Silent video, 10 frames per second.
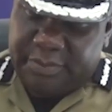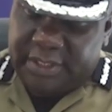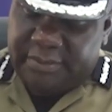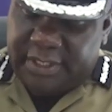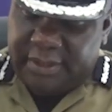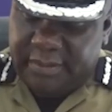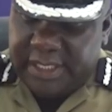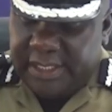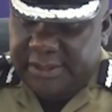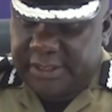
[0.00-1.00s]
PMM
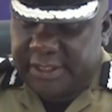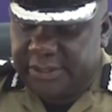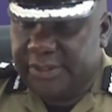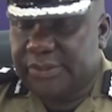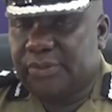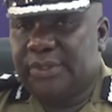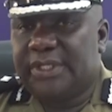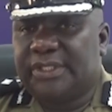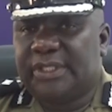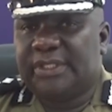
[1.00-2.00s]
Girls Secondary School
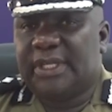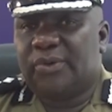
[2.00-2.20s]
in Jinja